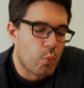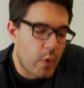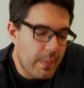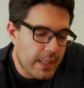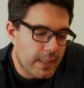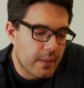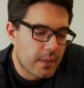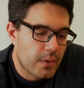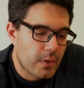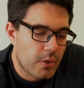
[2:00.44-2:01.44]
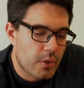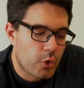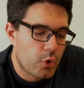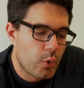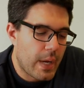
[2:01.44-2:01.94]
women
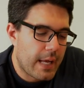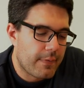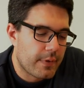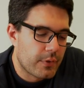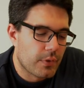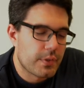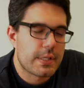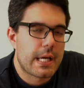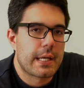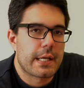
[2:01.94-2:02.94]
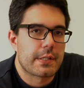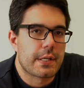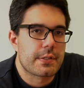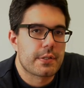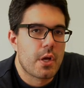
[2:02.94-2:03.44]
who have non-standard
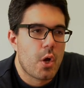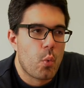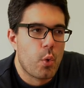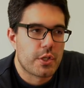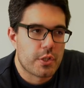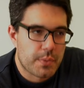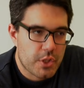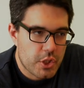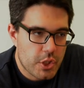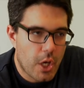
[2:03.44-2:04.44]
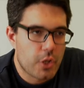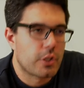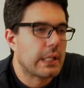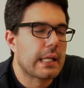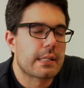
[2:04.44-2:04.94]
accents were
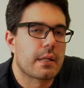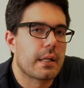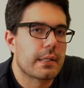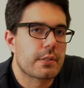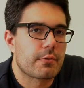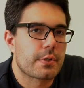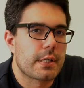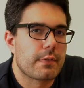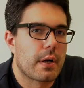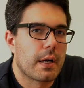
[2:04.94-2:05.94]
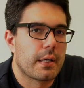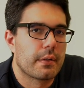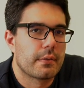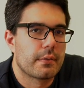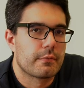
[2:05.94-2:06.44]
substantially less likely to receive higher
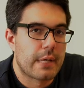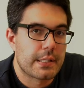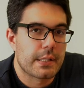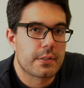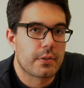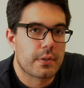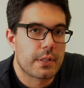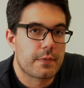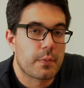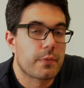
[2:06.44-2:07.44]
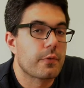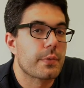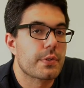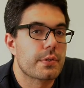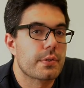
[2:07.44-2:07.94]
ratings on interview
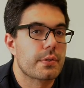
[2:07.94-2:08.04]
performance.